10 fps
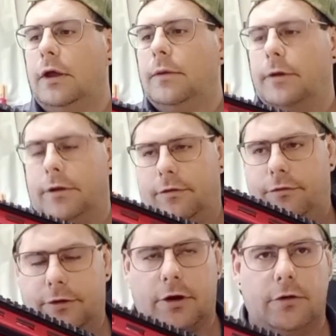But
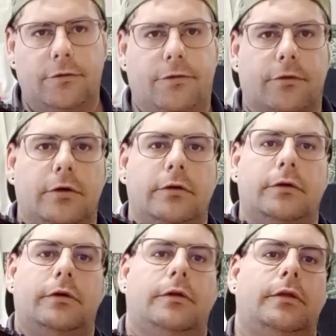to go
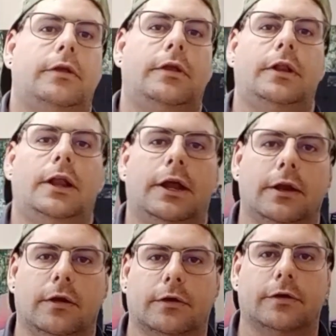through and
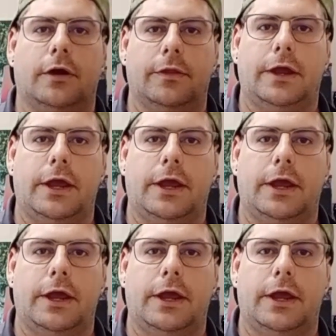Loctite